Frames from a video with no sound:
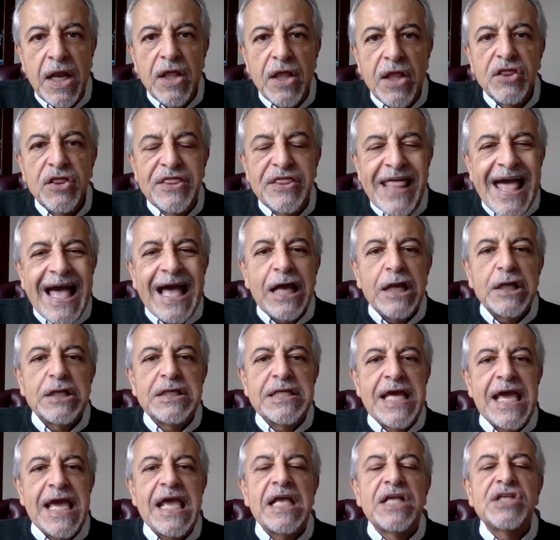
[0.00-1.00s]
And
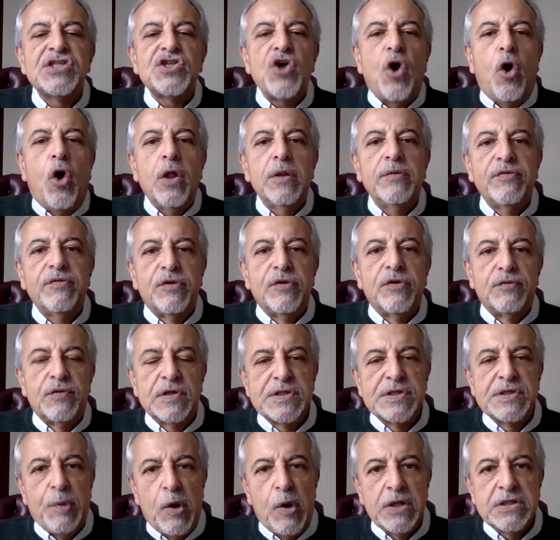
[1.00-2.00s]
that takes all the
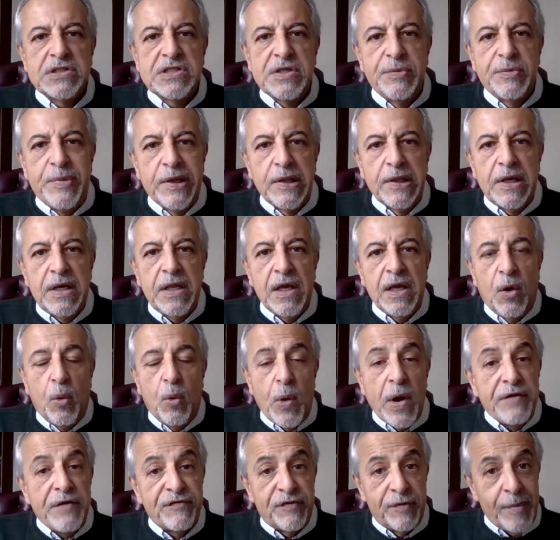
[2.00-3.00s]
responsibility
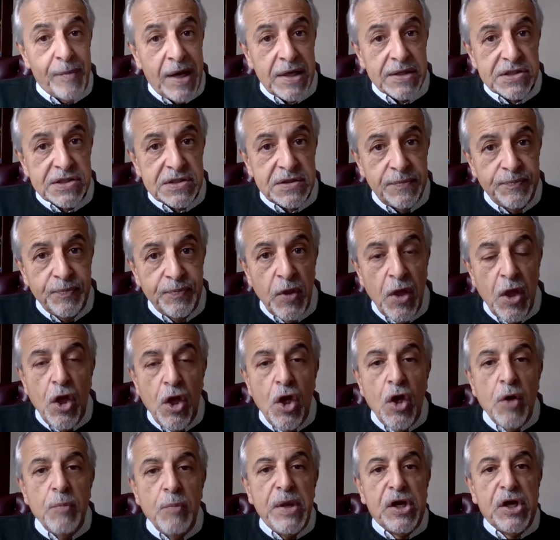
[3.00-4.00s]
away from us
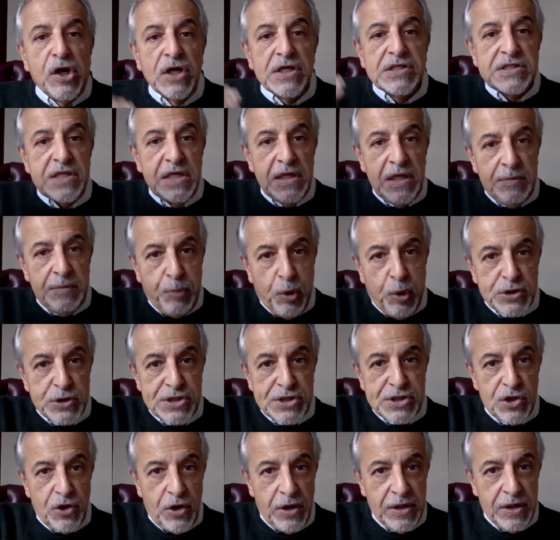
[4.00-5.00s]
because it
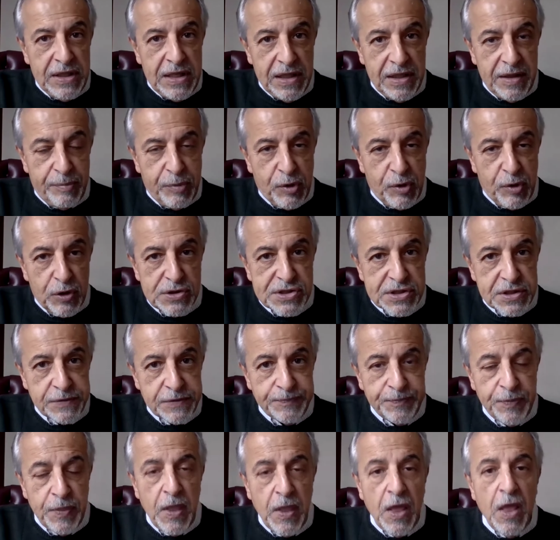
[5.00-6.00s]
puts it on the other
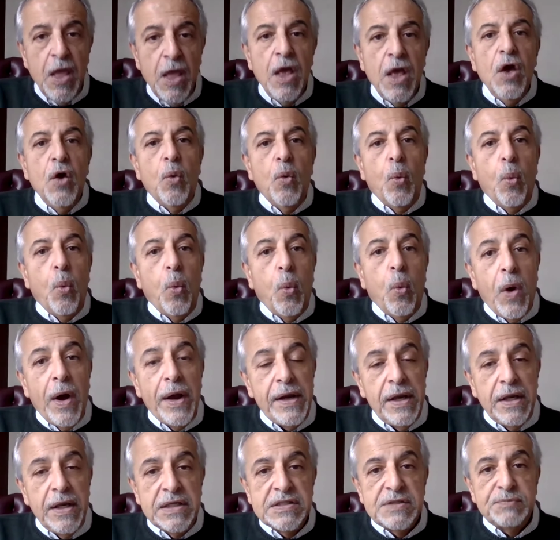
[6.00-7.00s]
person.
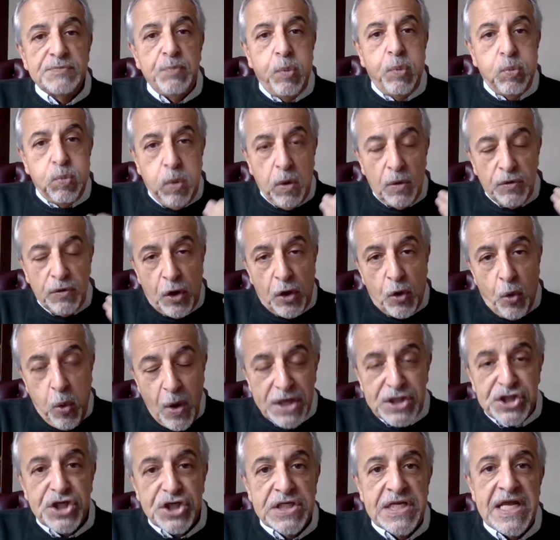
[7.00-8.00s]
What is the
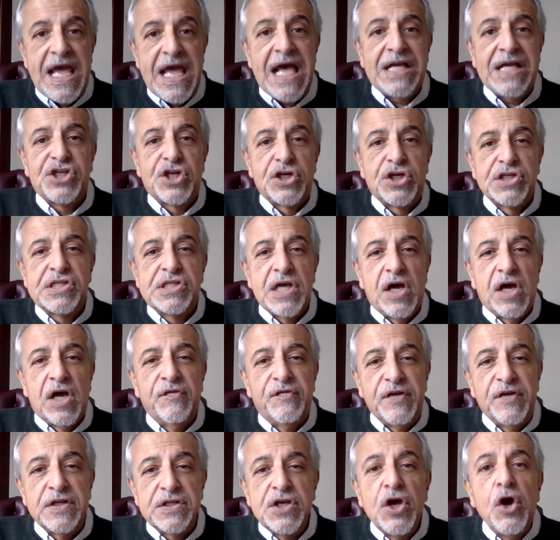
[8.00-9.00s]
question to ask
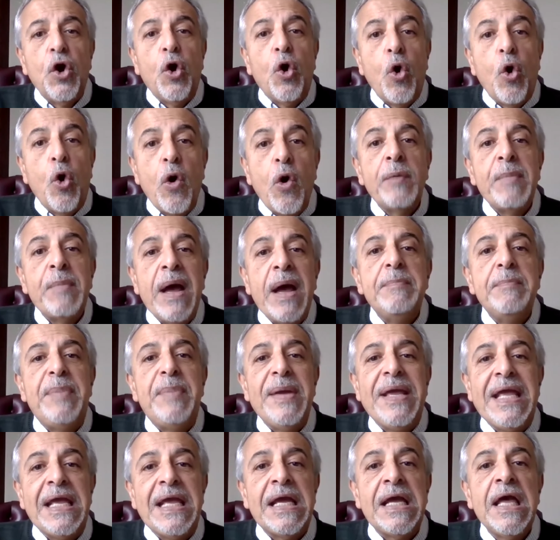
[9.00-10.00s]
yourself is, who am I
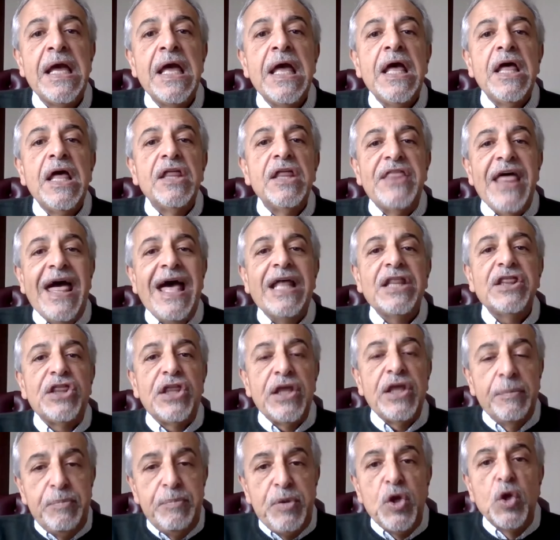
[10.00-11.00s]
being
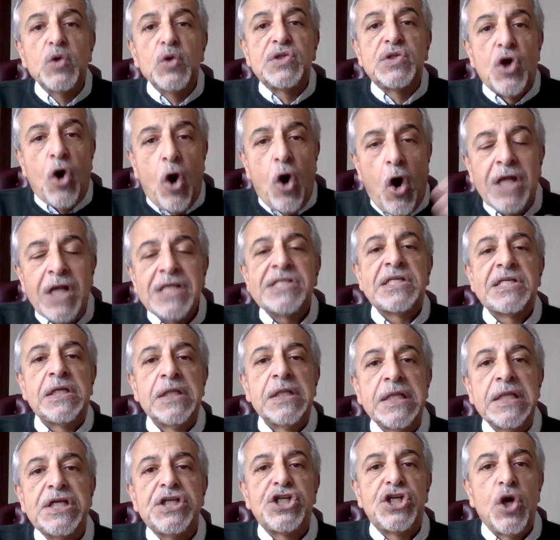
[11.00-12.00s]
that the abuse
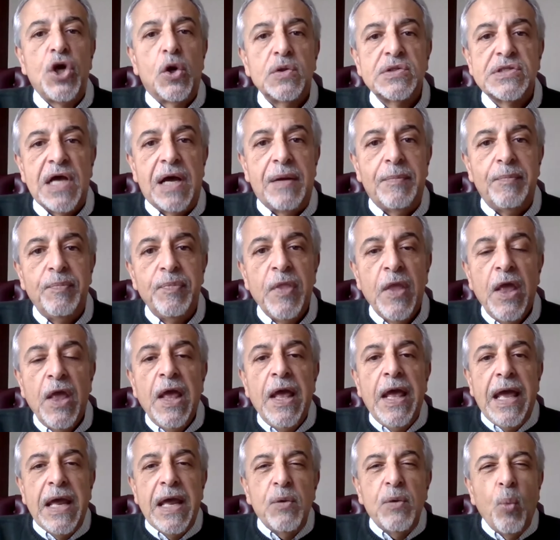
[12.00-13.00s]
constantly shows up?
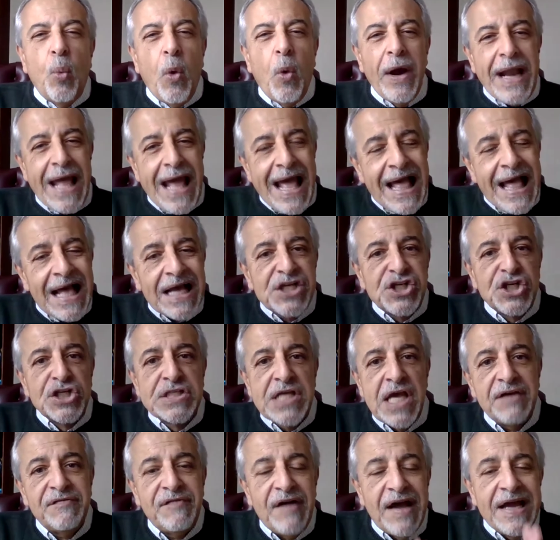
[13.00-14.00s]
And what
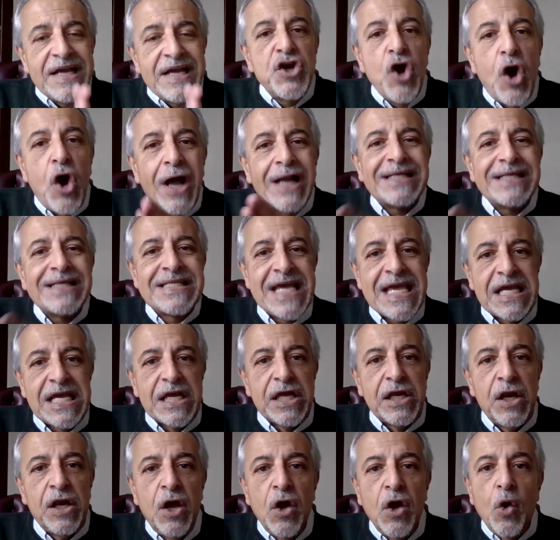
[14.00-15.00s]
actions have I not
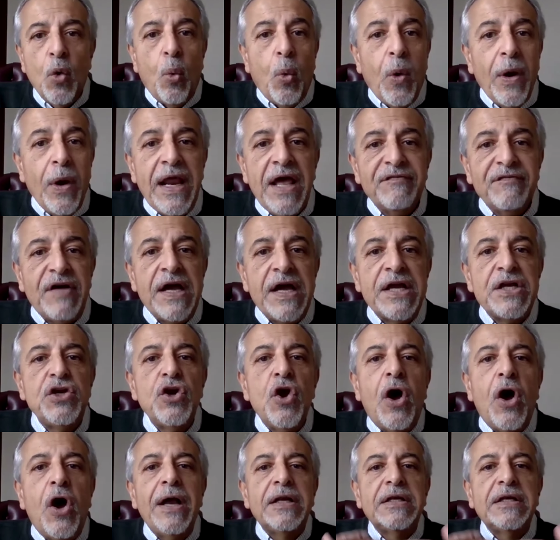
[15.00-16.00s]
taken? What have I
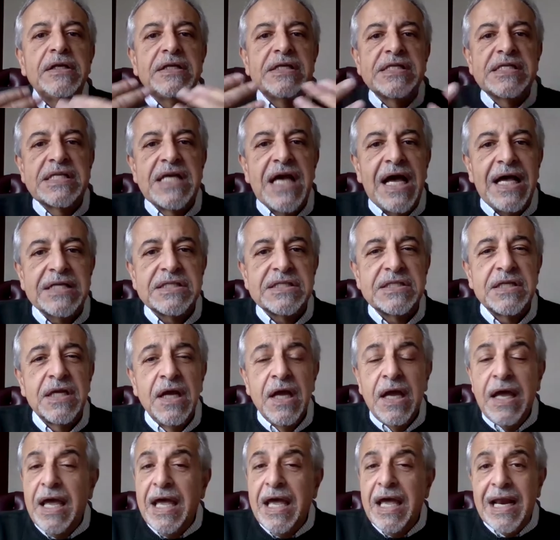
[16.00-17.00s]
not
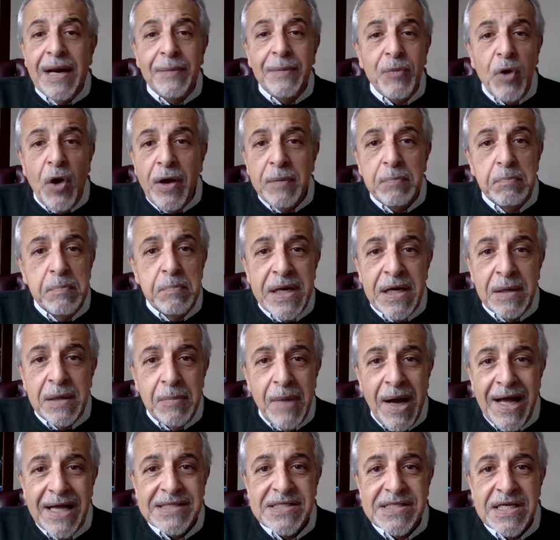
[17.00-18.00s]
discussed? And I'm not
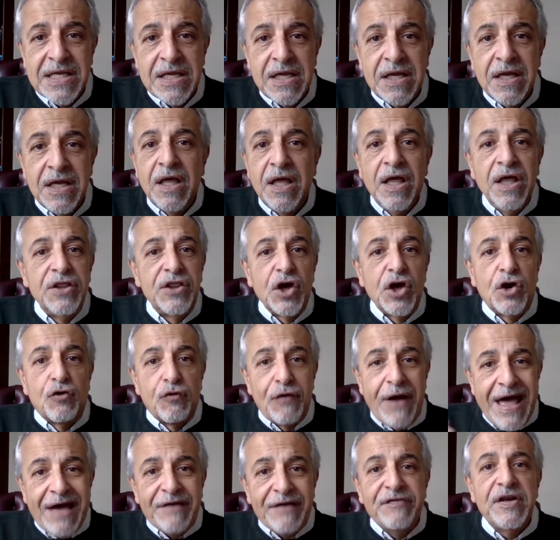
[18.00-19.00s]
minimizing the
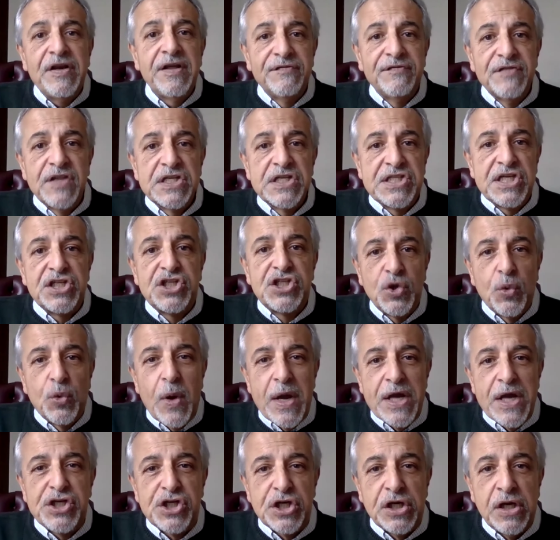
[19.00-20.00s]
gravity of the
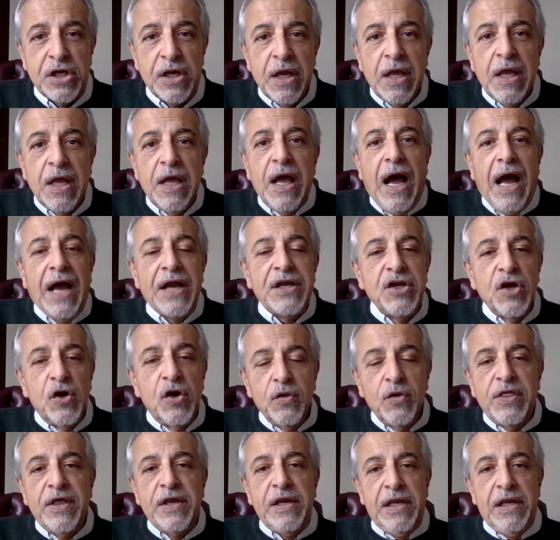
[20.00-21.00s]
situation. I
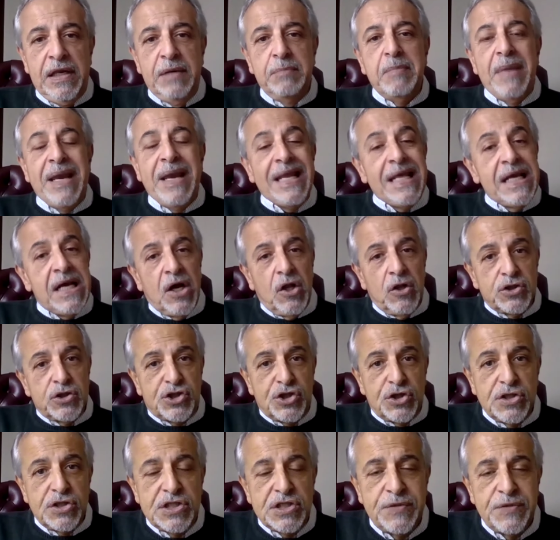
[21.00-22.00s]
know that in many
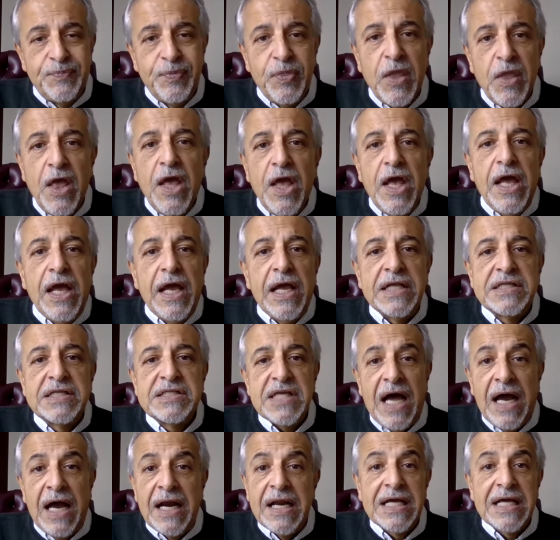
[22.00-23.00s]
cultures,
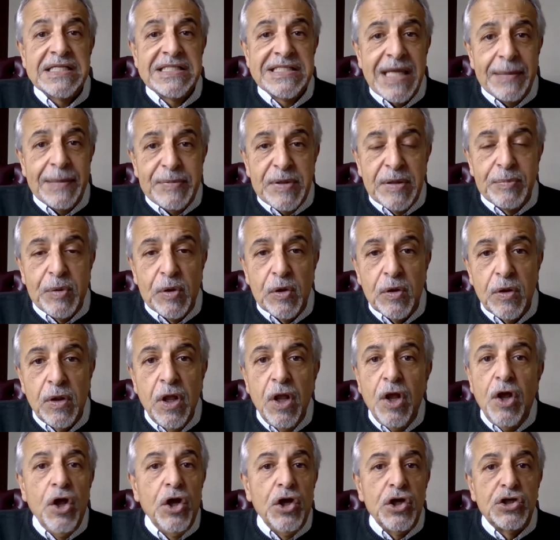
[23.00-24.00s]
it's
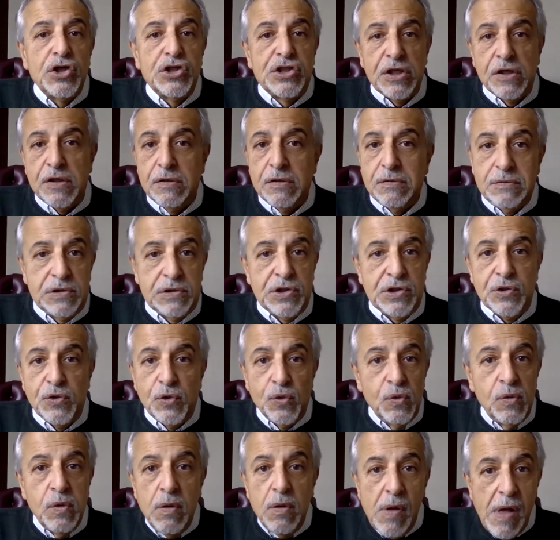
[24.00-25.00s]
unacceptable
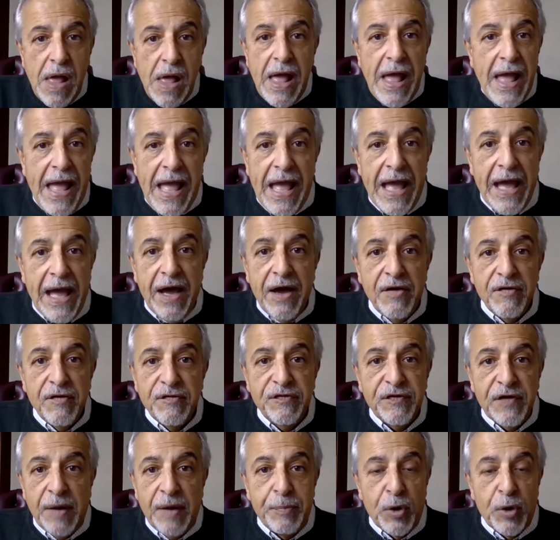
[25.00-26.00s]
to
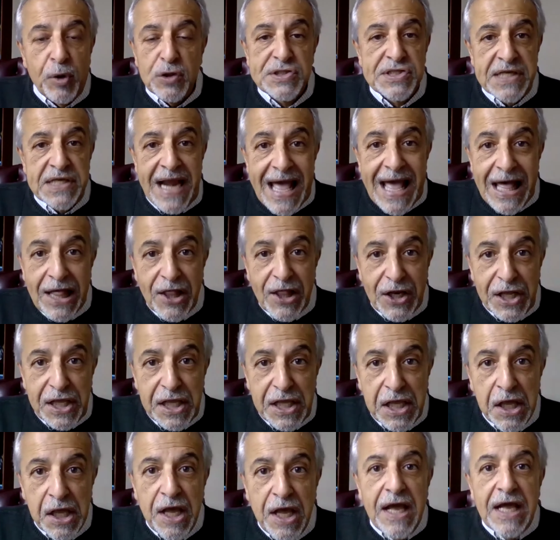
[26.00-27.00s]
have a
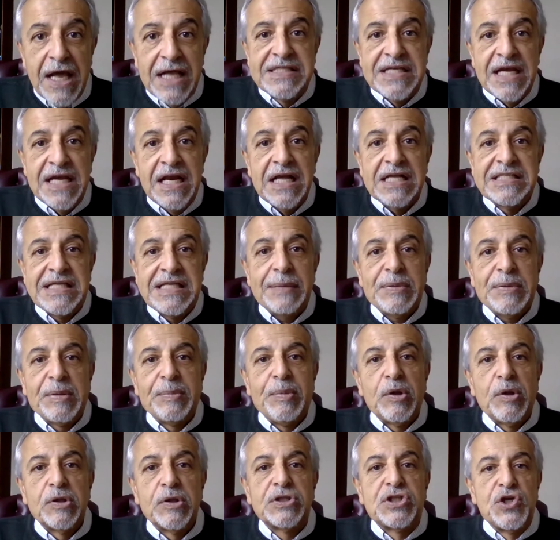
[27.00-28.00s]
personality. It's
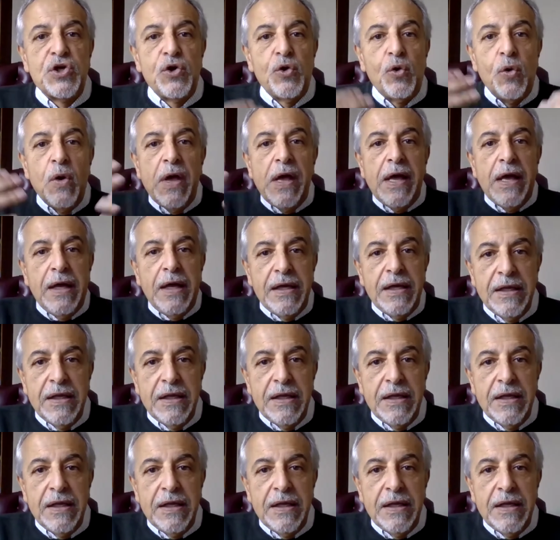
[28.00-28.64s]
unacceptable to